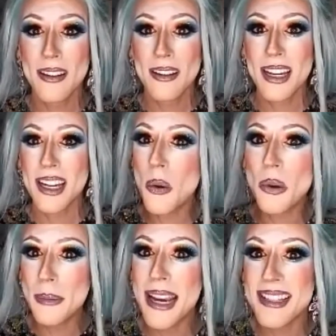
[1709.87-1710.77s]
it only
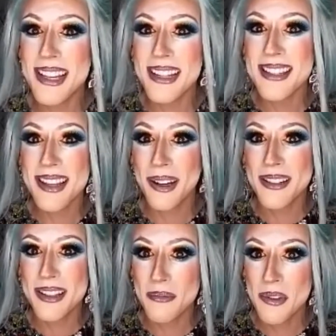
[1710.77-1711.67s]
makes sense that
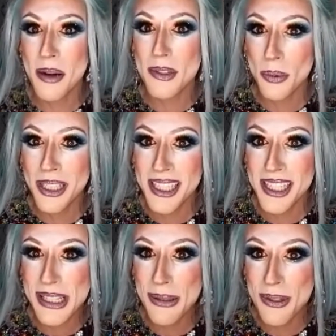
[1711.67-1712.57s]
sometimes we need
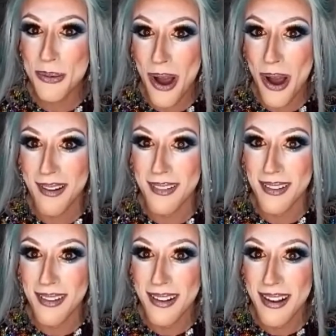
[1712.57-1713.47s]
to as well.
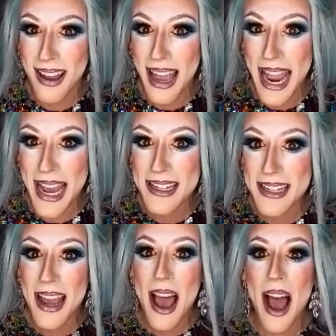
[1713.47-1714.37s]
And
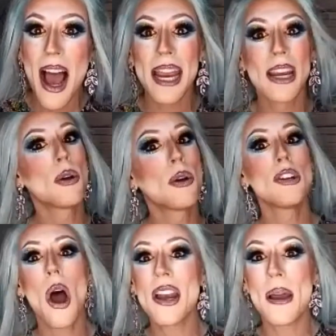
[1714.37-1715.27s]
I could
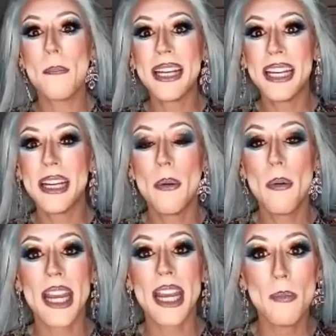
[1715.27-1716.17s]
not be
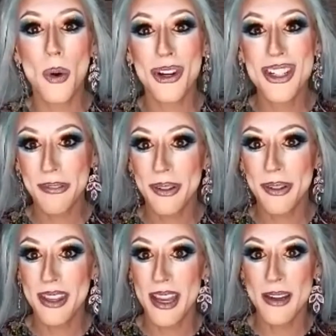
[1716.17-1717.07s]
any more different
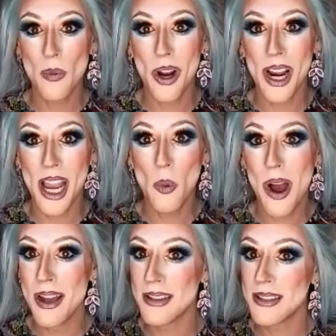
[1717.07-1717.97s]
than what I
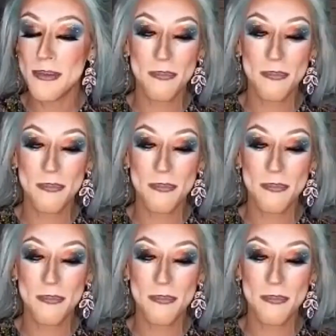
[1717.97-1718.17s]
was